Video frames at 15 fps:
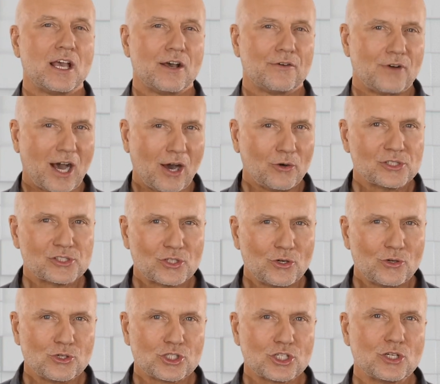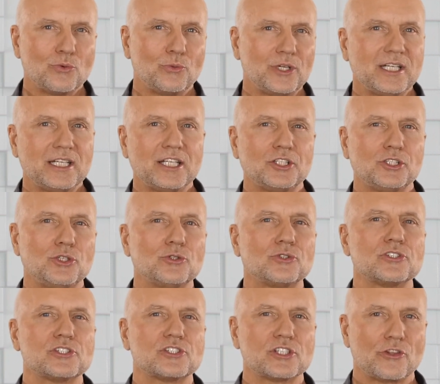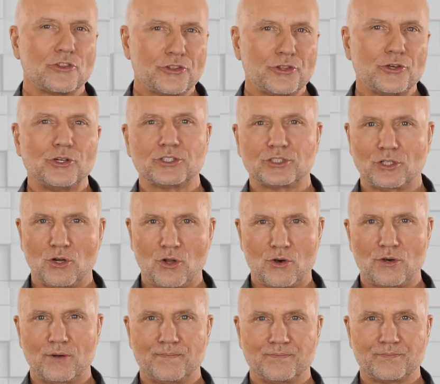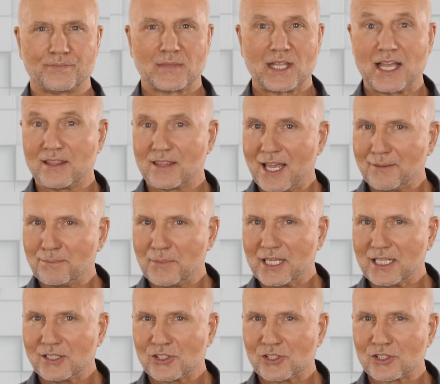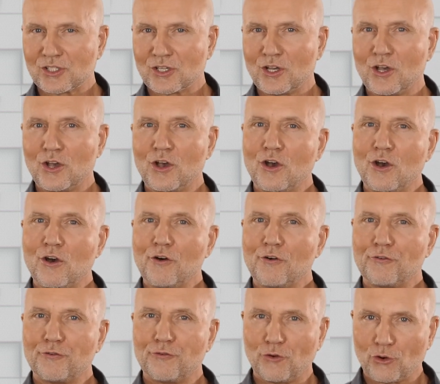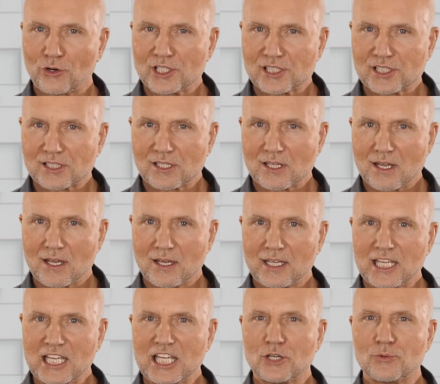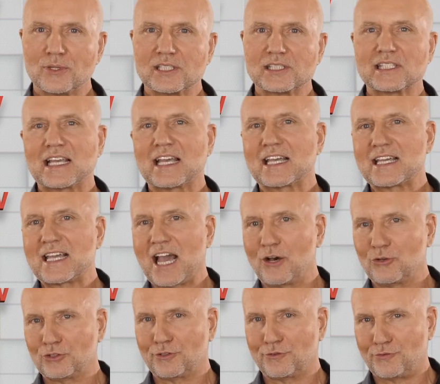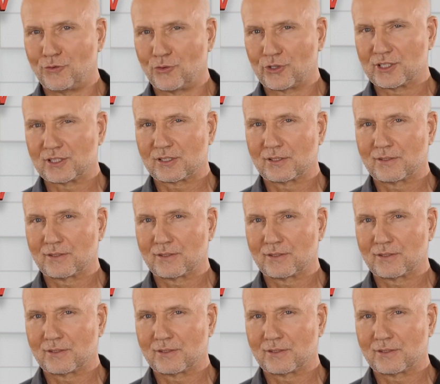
For our solution, we need Newton's third law, and that means force equals a counterforce.